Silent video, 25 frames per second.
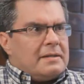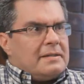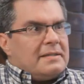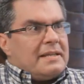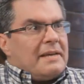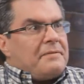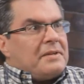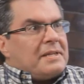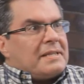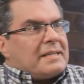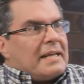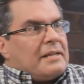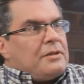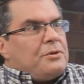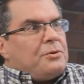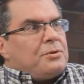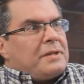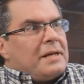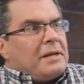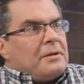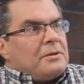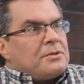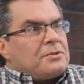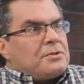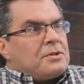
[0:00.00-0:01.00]
David, can you
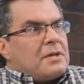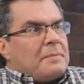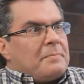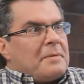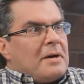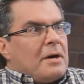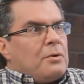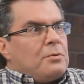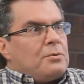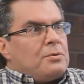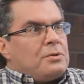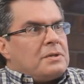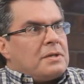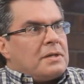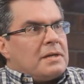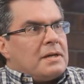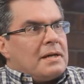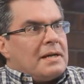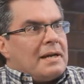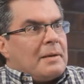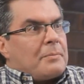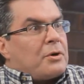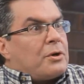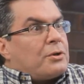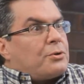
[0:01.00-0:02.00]
tell us about
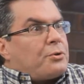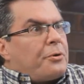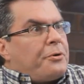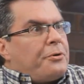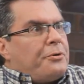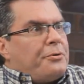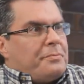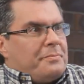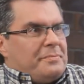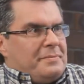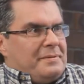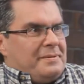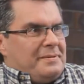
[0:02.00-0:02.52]
Laboratorium?